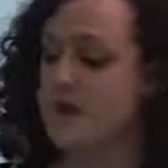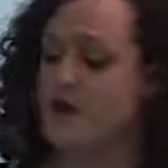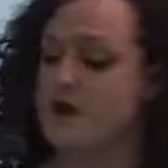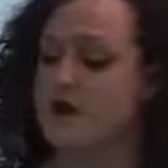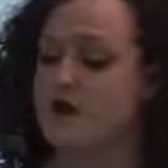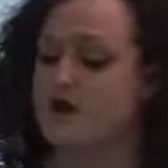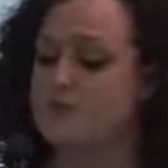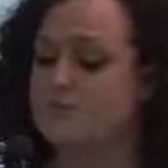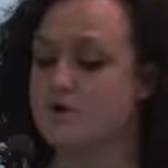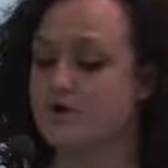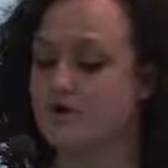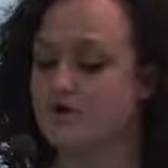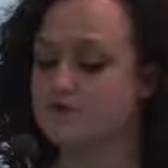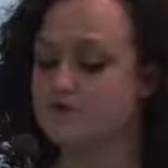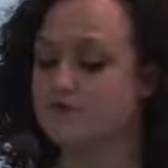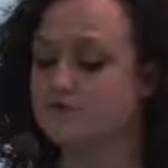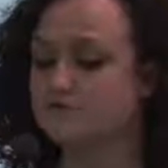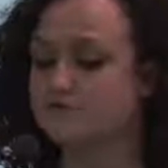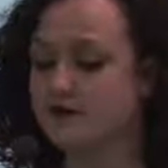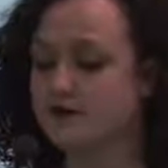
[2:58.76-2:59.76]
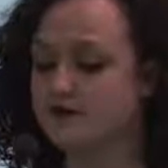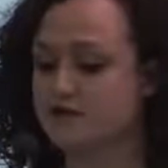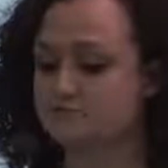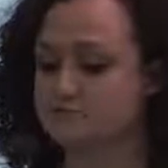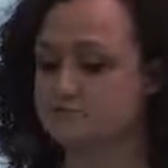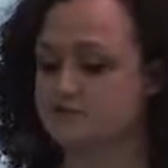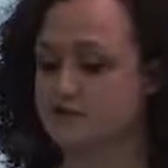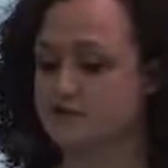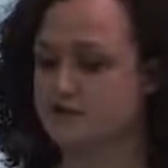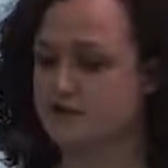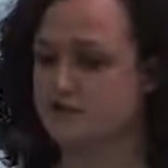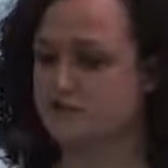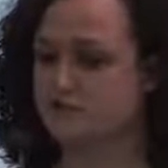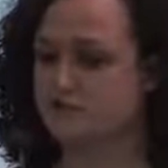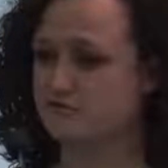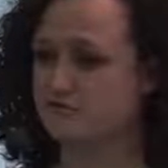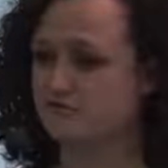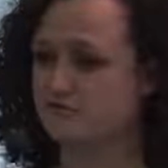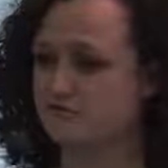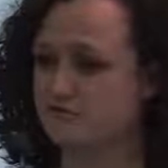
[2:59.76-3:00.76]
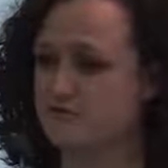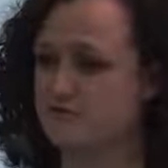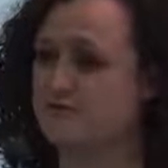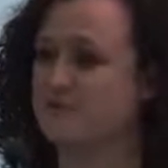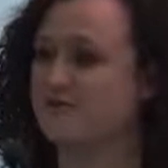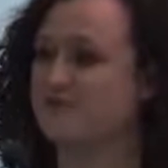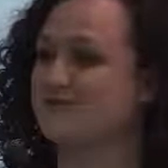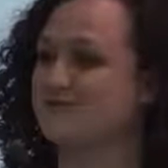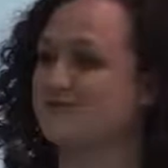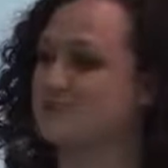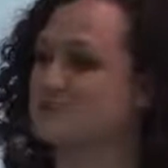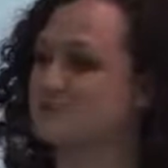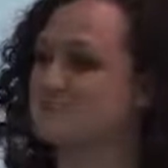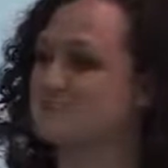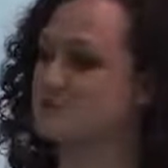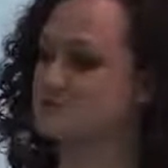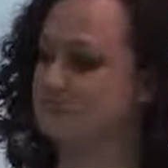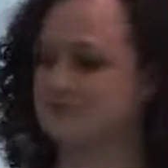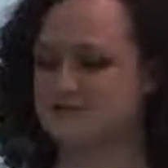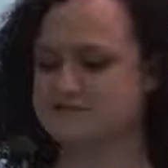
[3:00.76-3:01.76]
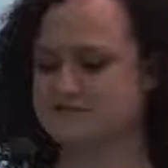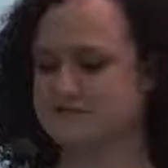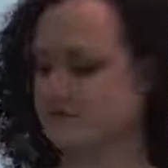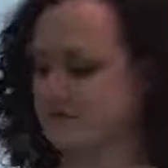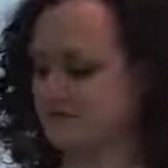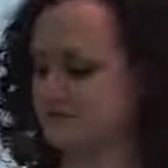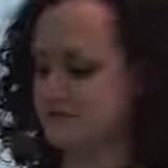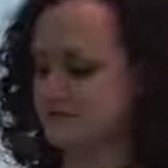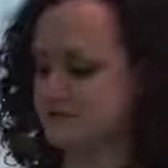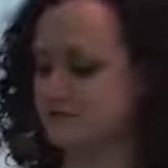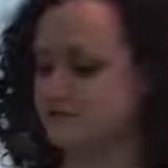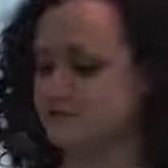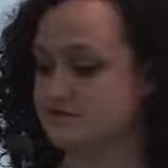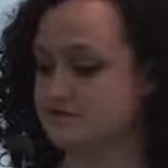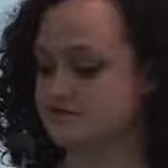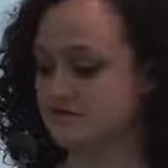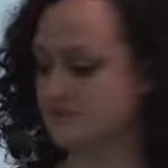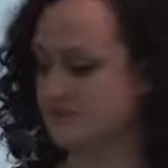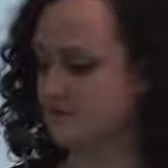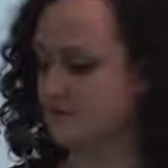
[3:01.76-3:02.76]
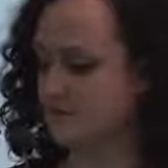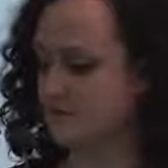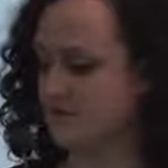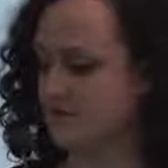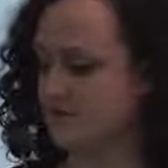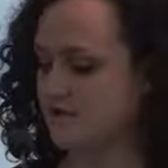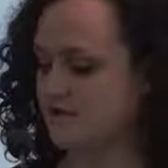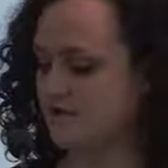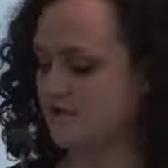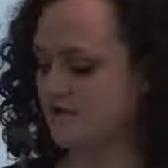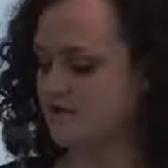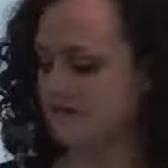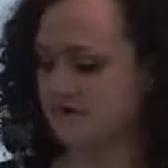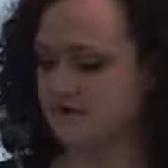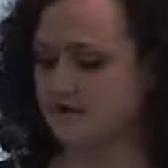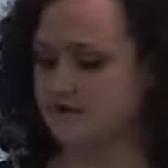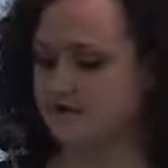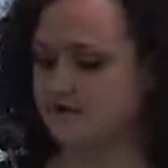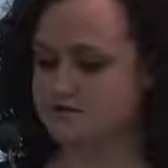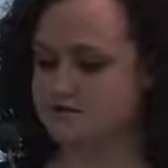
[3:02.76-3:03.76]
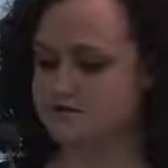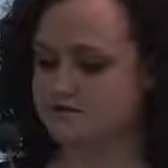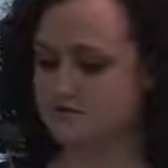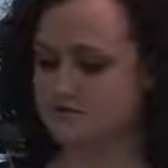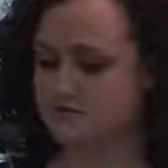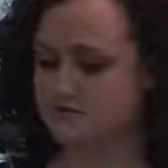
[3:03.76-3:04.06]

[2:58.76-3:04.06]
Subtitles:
And then finally, I'm just going to go through a few other additional bits that you can do to really be enhancing your